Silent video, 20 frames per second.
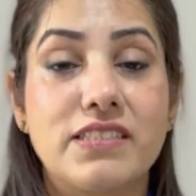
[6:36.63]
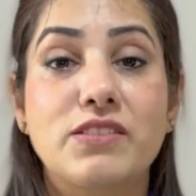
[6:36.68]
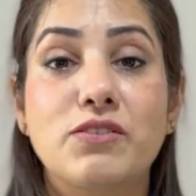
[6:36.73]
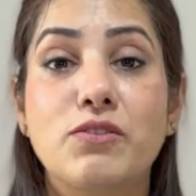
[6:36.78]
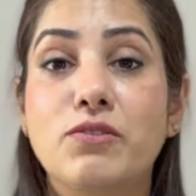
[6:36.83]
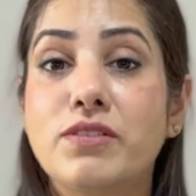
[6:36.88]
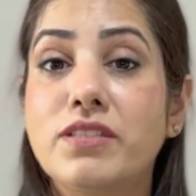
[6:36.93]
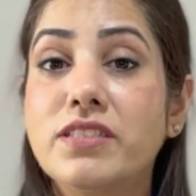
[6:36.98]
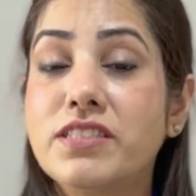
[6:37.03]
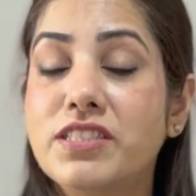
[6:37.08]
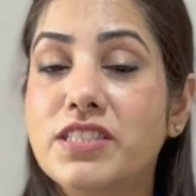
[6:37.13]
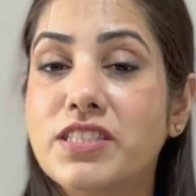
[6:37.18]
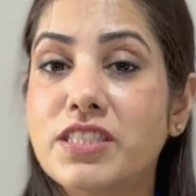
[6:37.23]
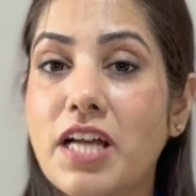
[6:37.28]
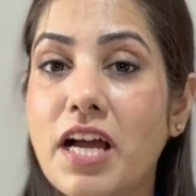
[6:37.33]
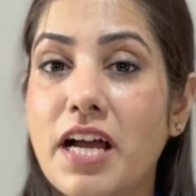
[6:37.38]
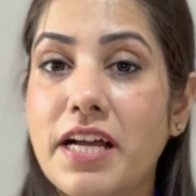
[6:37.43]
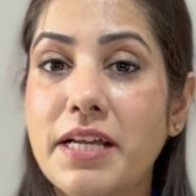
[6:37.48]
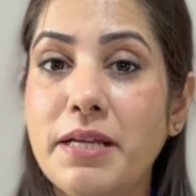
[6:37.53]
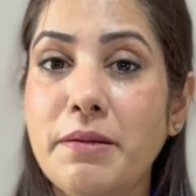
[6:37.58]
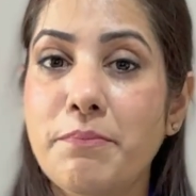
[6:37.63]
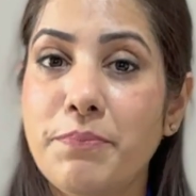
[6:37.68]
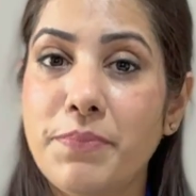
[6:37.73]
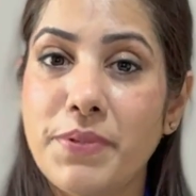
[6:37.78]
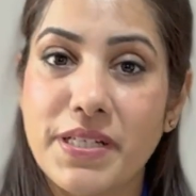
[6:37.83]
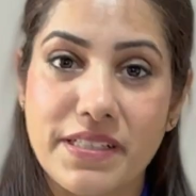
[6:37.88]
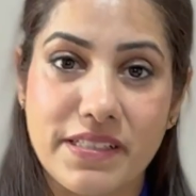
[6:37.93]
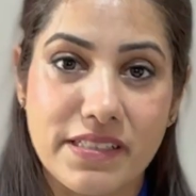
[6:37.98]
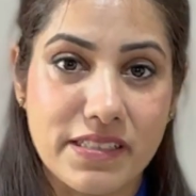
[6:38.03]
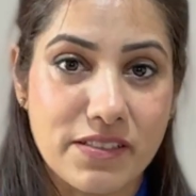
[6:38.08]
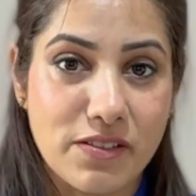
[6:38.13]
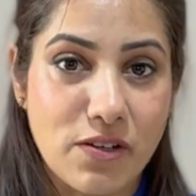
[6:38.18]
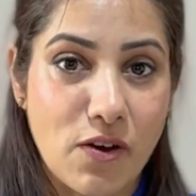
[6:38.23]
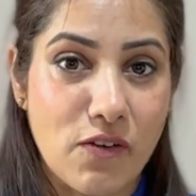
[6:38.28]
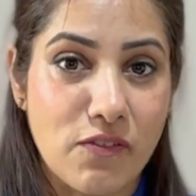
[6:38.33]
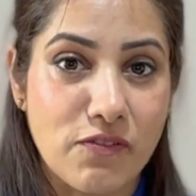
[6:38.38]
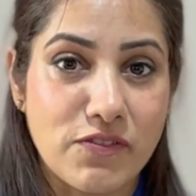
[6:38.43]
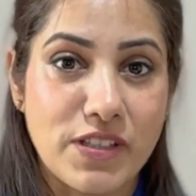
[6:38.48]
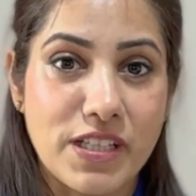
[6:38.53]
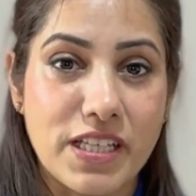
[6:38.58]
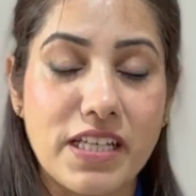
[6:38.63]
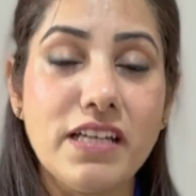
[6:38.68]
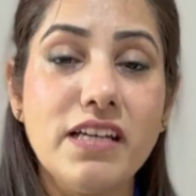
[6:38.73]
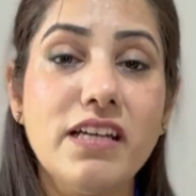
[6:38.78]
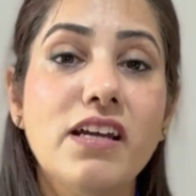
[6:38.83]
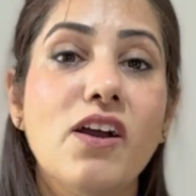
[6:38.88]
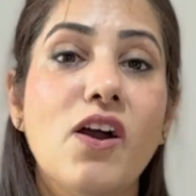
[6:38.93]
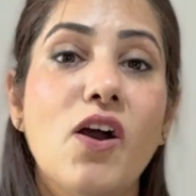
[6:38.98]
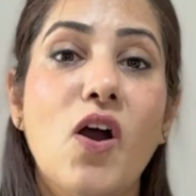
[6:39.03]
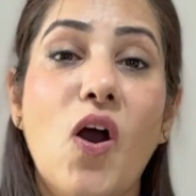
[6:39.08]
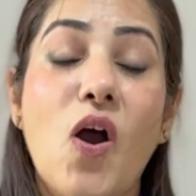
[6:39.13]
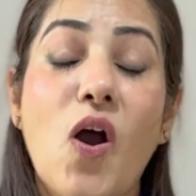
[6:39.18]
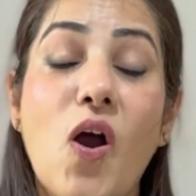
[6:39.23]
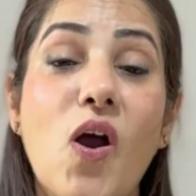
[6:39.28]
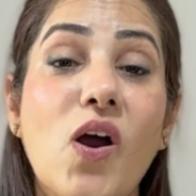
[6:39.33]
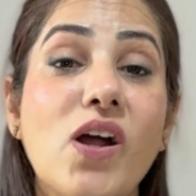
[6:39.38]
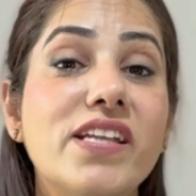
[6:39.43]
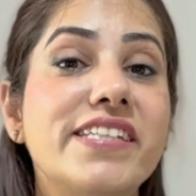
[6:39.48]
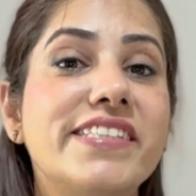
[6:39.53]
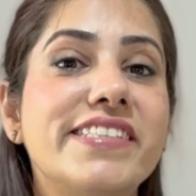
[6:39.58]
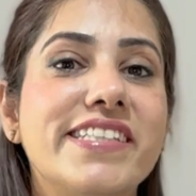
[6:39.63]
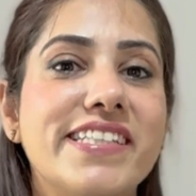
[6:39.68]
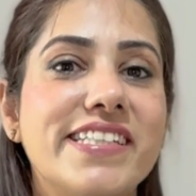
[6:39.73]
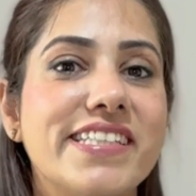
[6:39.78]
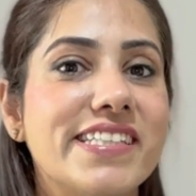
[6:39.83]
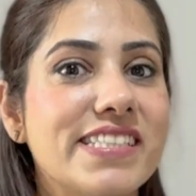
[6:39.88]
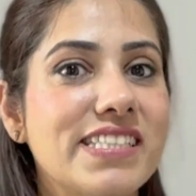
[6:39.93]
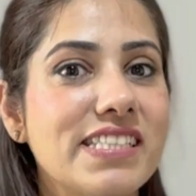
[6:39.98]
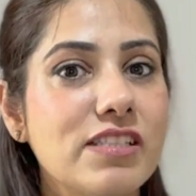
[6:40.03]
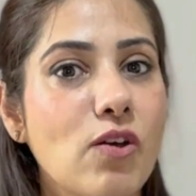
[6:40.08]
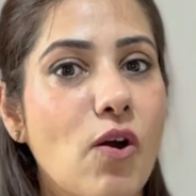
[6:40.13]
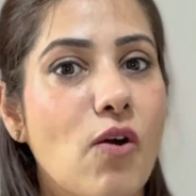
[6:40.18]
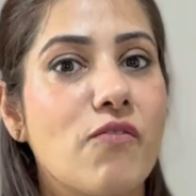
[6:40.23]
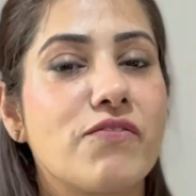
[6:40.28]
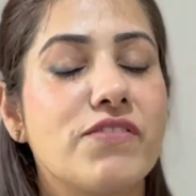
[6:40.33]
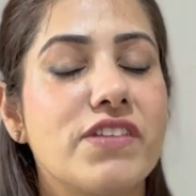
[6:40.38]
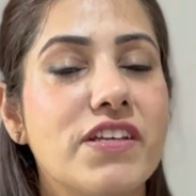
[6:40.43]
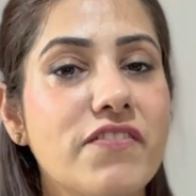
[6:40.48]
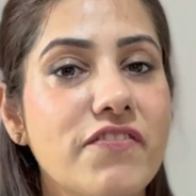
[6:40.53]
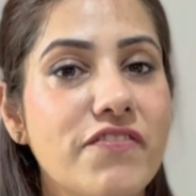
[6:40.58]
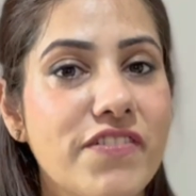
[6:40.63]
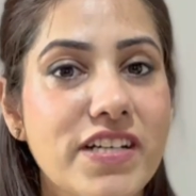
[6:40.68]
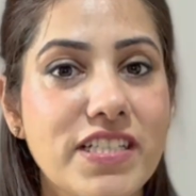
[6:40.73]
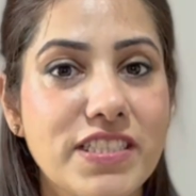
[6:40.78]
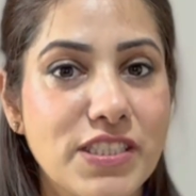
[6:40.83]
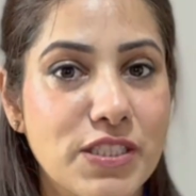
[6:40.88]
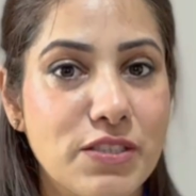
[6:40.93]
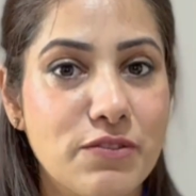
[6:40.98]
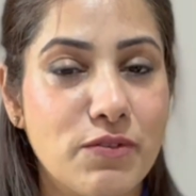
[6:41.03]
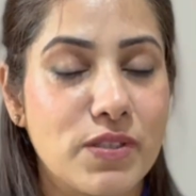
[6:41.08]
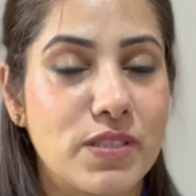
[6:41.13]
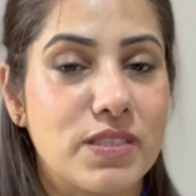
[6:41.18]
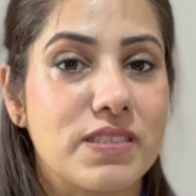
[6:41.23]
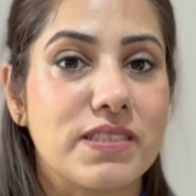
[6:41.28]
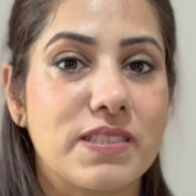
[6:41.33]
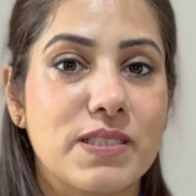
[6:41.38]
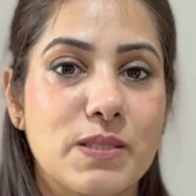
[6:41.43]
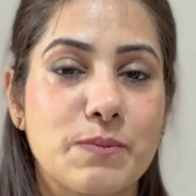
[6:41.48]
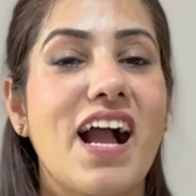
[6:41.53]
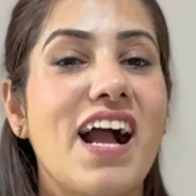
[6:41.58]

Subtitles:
So the time period of the holidays of the festivals.